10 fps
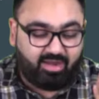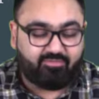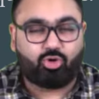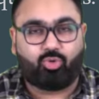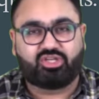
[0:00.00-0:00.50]

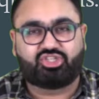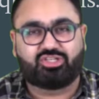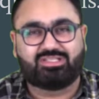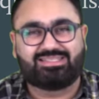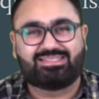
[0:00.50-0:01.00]
enough
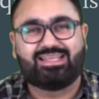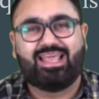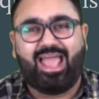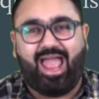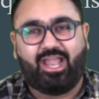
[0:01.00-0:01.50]
questions
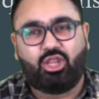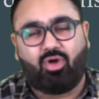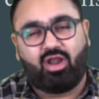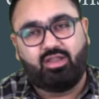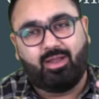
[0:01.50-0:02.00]
and you
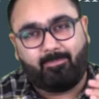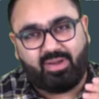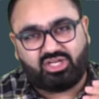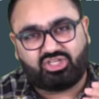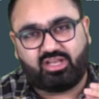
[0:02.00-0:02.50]
are under
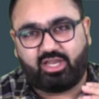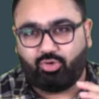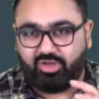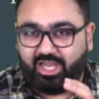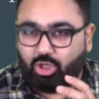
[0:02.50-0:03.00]
pressure that
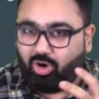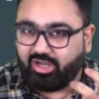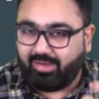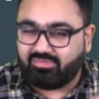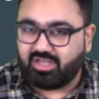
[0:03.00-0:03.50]
you need to
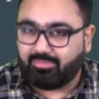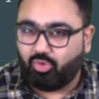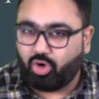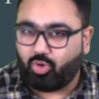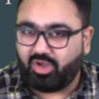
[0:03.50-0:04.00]
attempt some
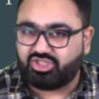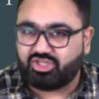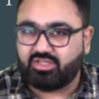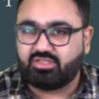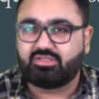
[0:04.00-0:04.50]
more
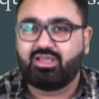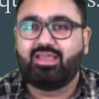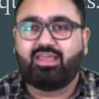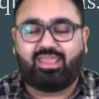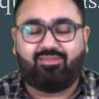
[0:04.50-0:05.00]
questions,
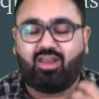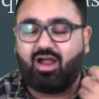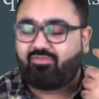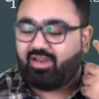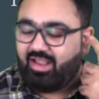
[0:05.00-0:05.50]
even
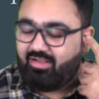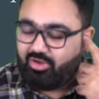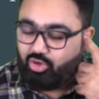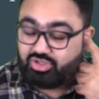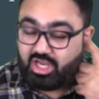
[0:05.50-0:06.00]
after
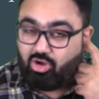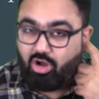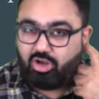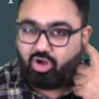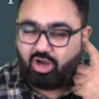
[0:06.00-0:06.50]
using
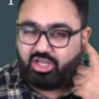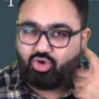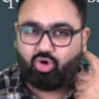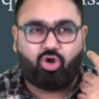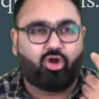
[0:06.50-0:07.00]
all your knowledge,
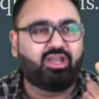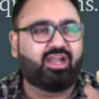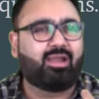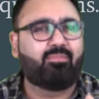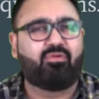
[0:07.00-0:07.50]
you could only
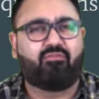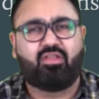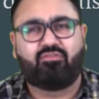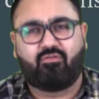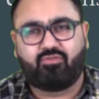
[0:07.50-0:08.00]
attempt
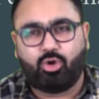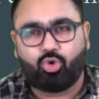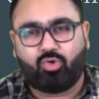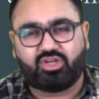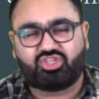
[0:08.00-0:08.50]

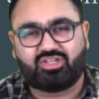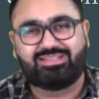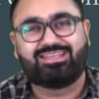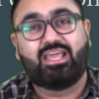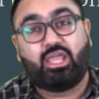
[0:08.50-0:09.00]
50-52
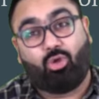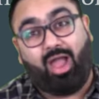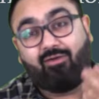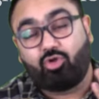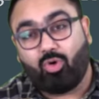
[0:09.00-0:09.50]
questions, you
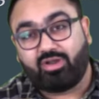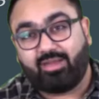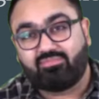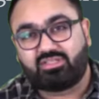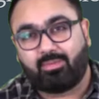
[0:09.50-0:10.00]
have to
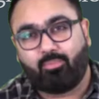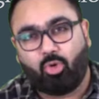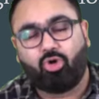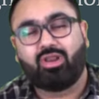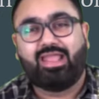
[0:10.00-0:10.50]
attempt some
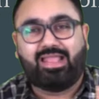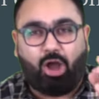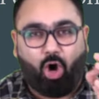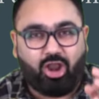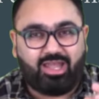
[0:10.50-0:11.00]
more,
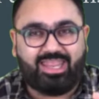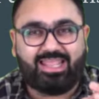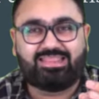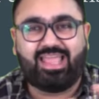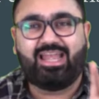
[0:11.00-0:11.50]

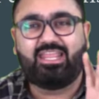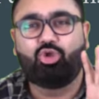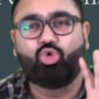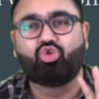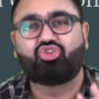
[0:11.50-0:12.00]
only then
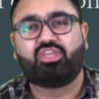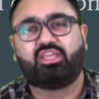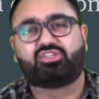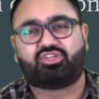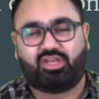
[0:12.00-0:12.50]
use
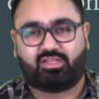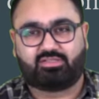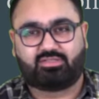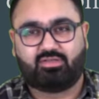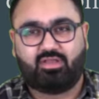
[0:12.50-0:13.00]
these
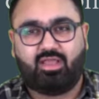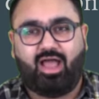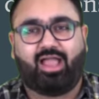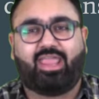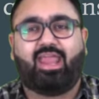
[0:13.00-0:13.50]
tricks.
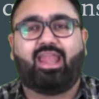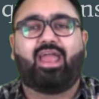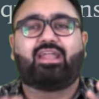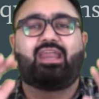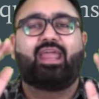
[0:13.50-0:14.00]
Again,
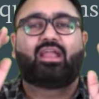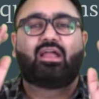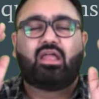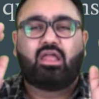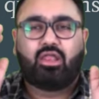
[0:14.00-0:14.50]
I
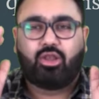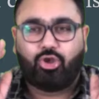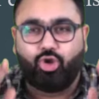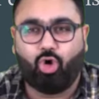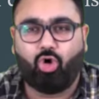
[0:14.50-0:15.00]
take
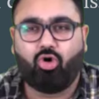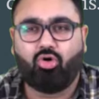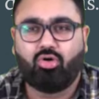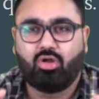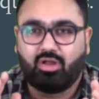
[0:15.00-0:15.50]

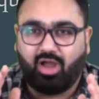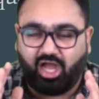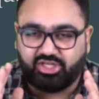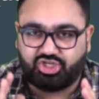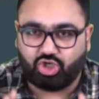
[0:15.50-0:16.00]
no
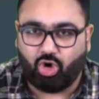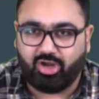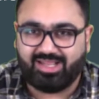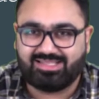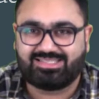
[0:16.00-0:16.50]

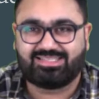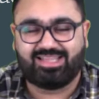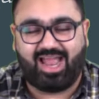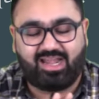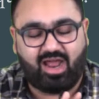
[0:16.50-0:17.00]
assurance
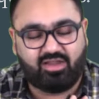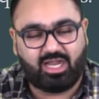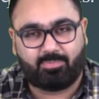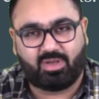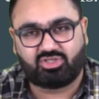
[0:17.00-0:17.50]
that
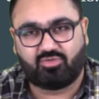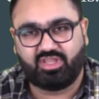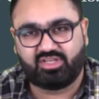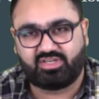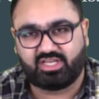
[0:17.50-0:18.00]
100% of
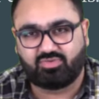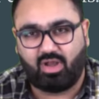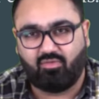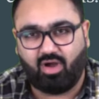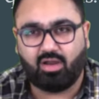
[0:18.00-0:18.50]
these tricks
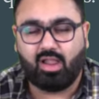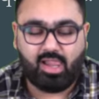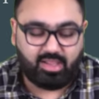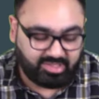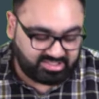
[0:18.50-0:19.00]
will work.
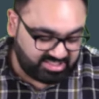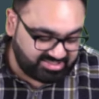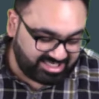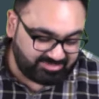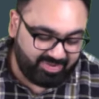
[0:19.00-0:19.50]
This is
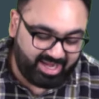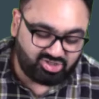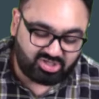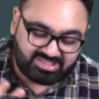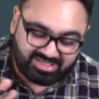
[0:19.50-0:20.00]
just
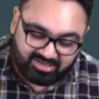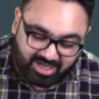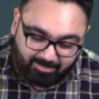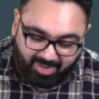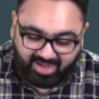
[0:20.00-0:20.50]
based on
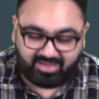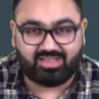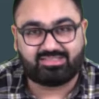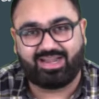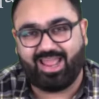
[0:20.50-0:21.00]
certain
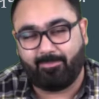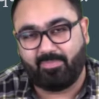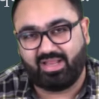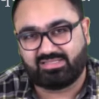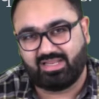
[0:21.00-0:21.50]
patterns that have
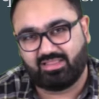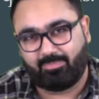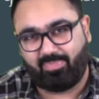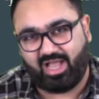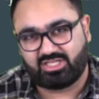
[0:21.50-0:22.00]
been seen in
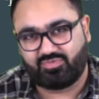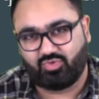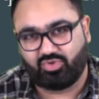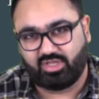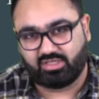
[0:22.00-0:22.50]
the past
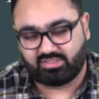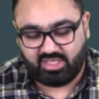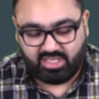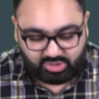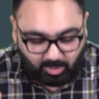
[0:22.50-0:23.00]
few years.
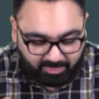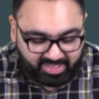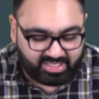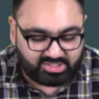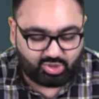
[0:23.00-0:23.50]
So
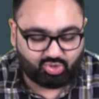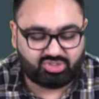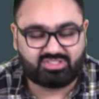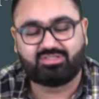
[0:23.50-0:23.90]
please do